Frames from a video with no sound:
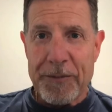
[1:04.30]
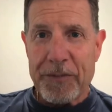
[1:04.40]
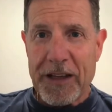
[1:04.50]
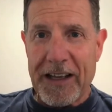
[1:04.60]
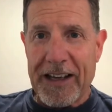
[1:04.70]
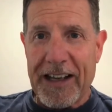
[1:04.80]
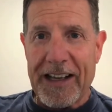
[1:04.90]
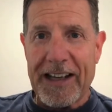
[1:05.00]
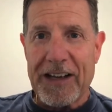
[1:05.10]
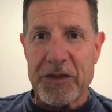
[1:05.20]
and
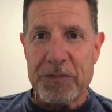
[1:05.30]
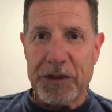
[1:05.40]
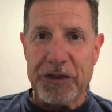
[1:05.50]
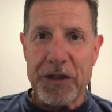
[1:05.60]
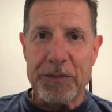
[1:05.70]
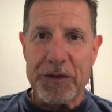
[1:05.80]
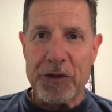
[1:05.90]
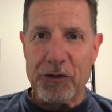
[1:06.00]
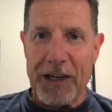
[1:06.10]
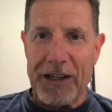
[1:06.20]
had a house built up in
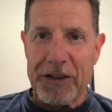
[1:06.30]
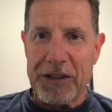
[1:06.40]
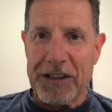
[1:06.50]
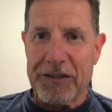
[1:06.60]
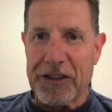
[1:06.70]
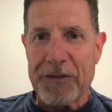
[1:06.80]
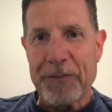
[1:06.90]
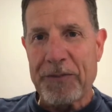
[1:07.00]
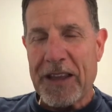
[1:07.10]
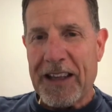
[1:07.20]
Toronto. I love her,
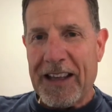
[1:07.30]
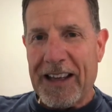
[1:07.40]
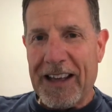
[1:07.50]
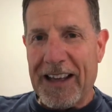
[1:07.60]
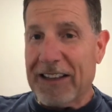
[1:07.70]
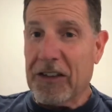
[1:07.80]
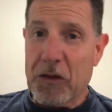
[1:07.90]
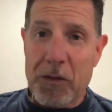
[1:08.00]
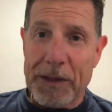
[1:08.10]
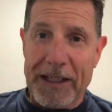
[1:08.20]
and I love
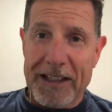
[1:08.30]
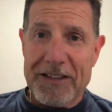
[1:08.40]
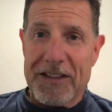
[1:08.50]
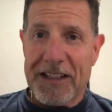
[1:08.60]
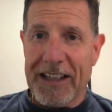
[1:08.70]
all my kids.